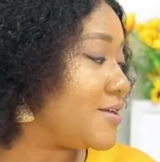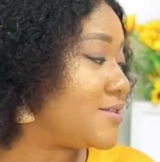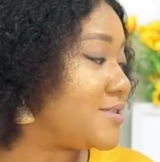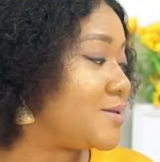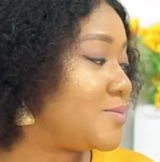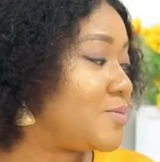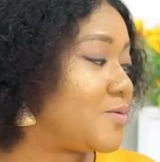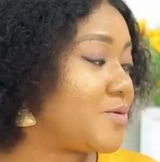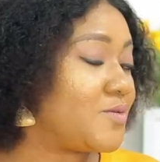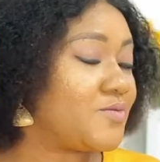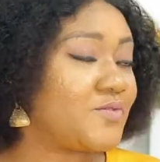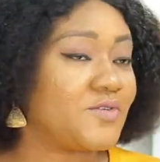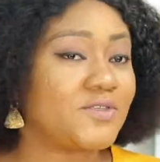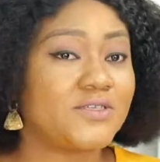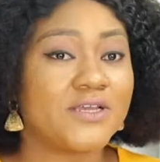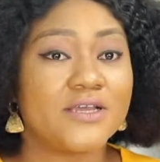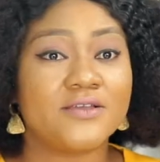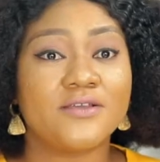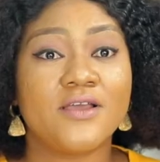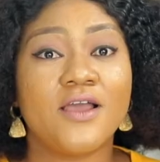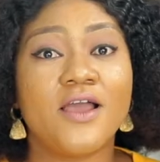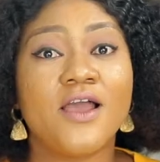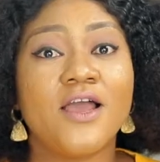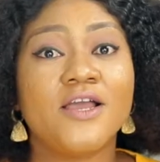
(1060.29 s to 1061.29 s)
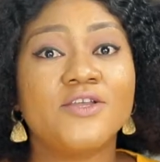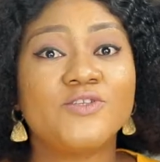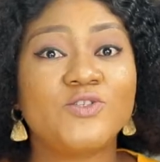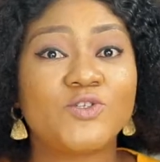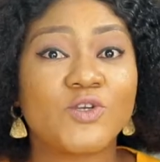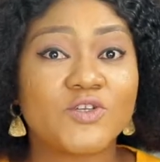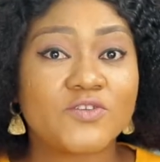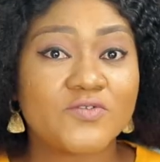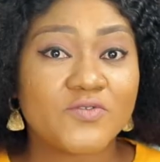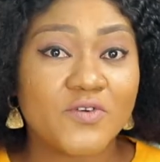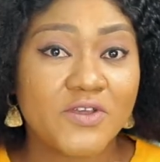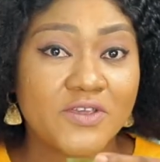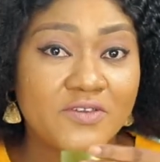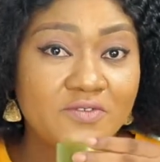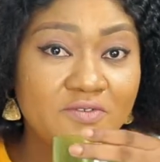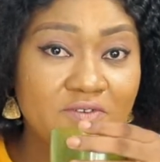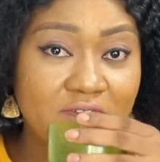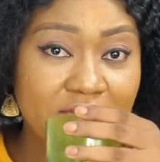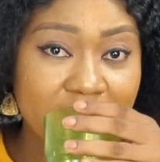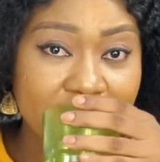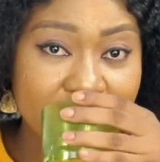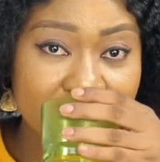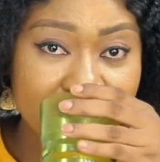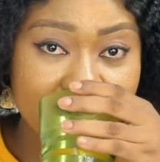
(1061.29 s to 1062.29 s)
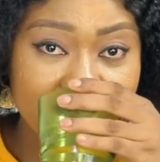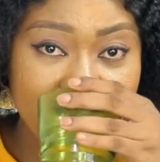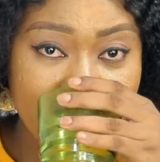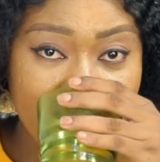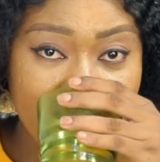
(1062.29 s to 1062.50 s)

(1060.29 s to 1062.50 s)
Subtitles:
sip of water, just for effect.